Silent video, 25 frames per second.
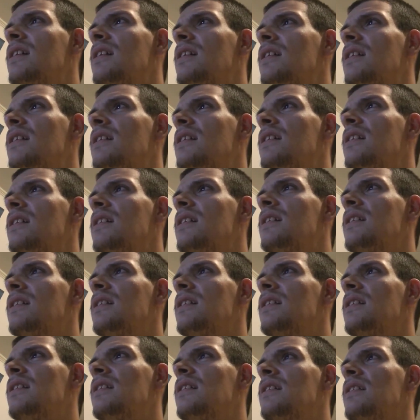
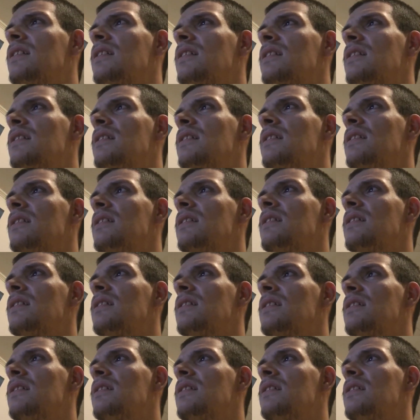
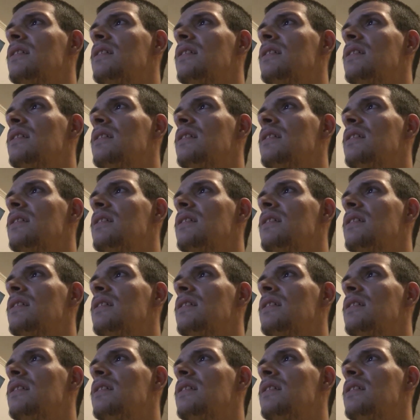No one is speaking in this clip.